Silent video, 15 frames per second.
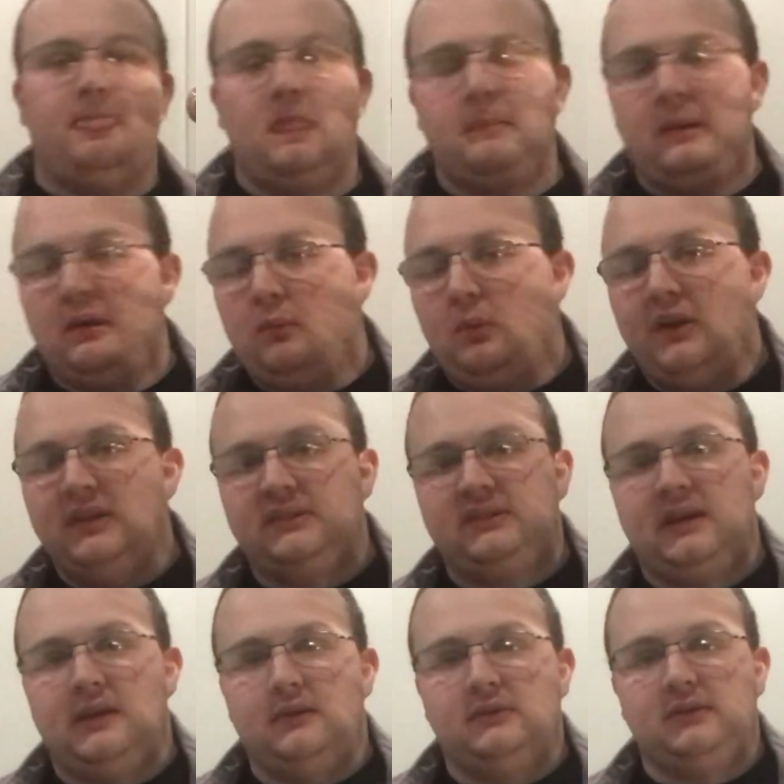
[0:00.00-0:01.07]
No matter what it
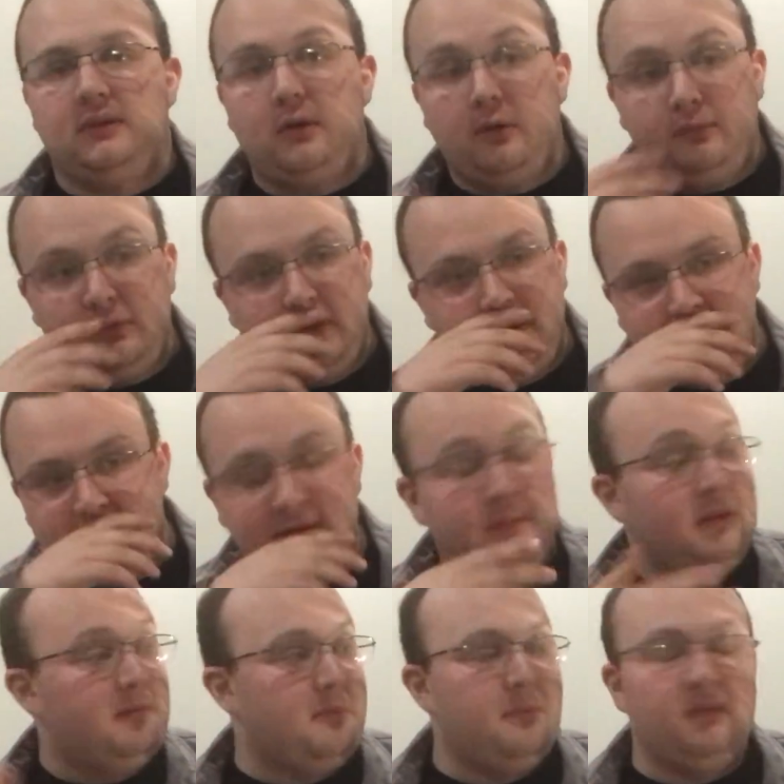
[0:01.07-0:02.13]
sounds. And hopefully,
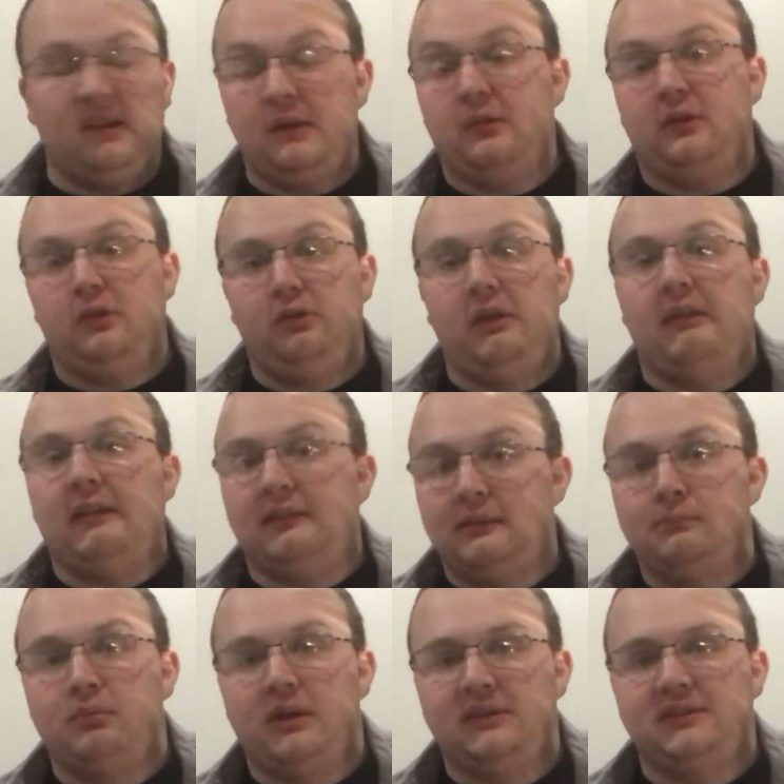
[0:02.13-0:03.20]
if a beginner can do that, that's
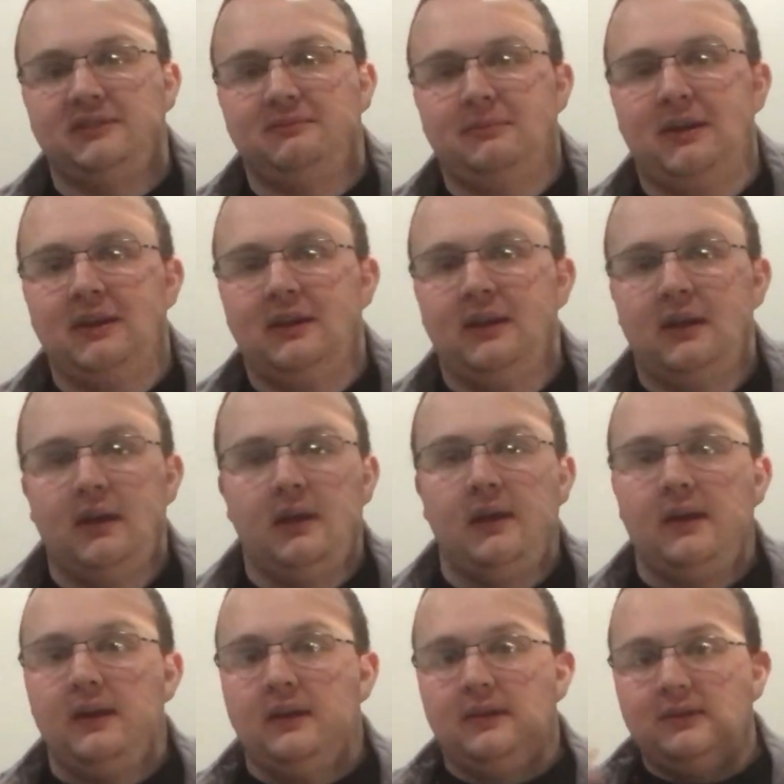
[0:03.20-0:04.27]
impressive. But
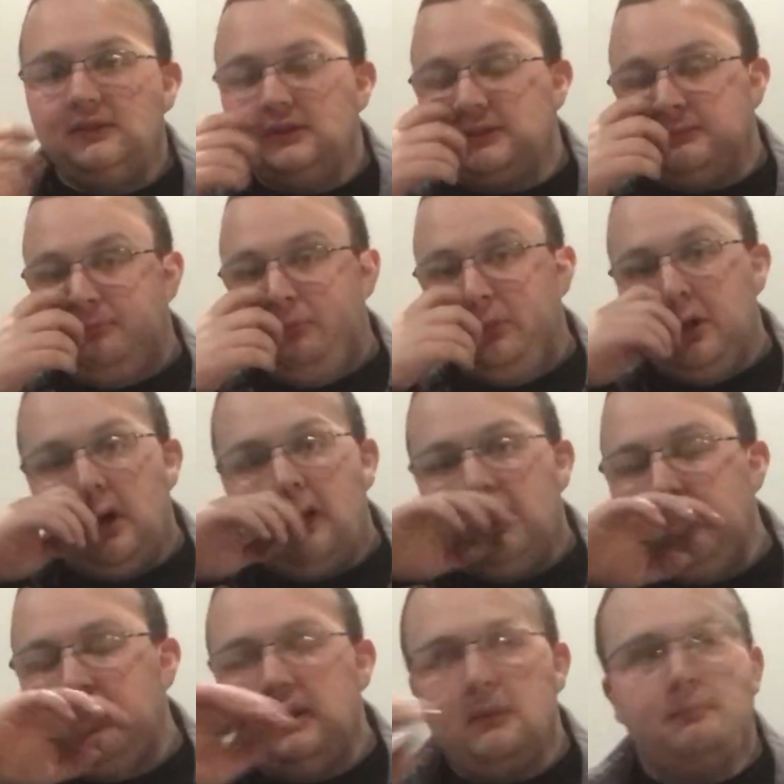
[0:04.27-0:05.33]
just,
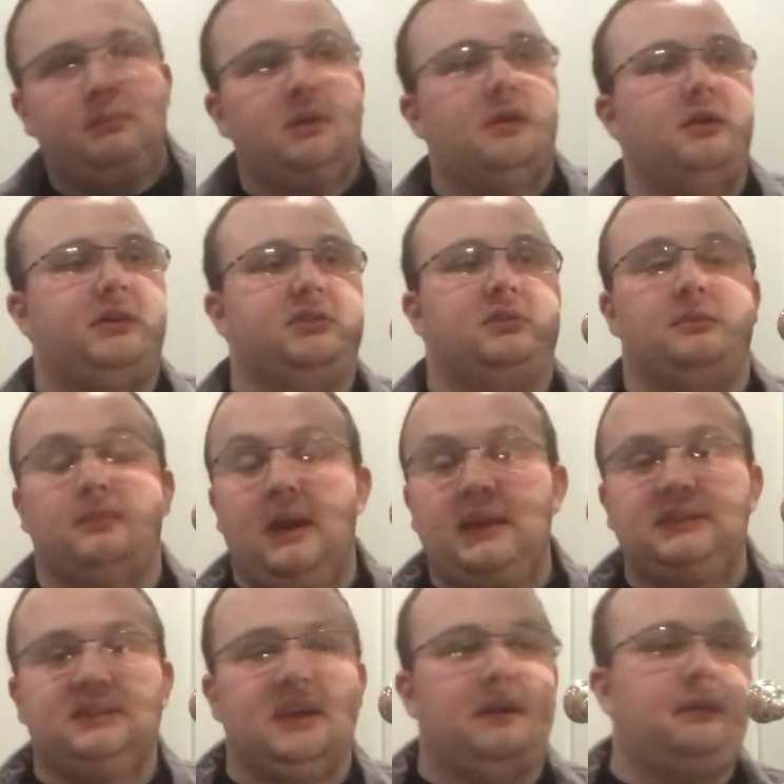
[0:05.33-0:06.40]
you want to get them blown, because it
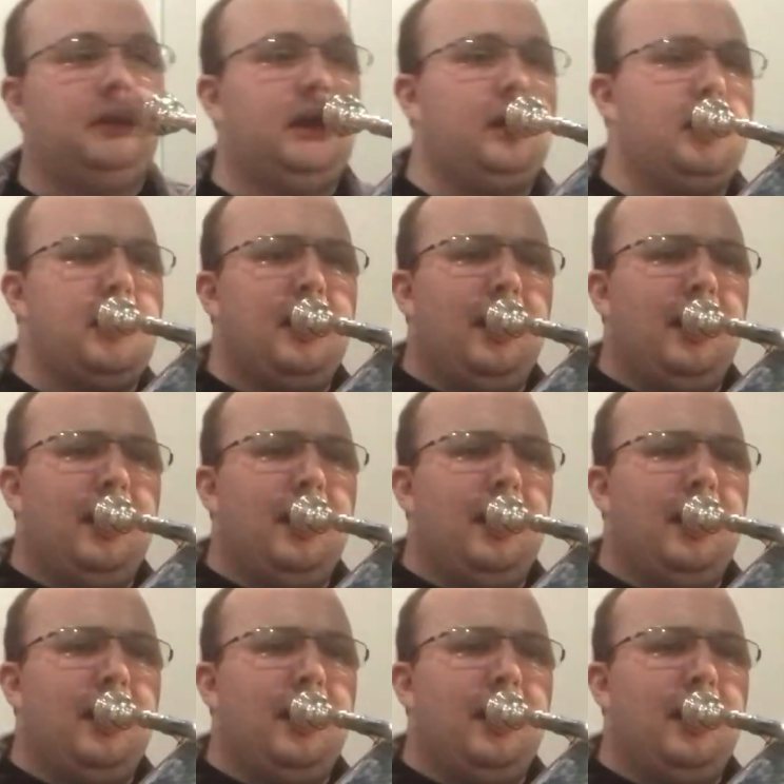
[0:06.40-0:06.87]
might sound like,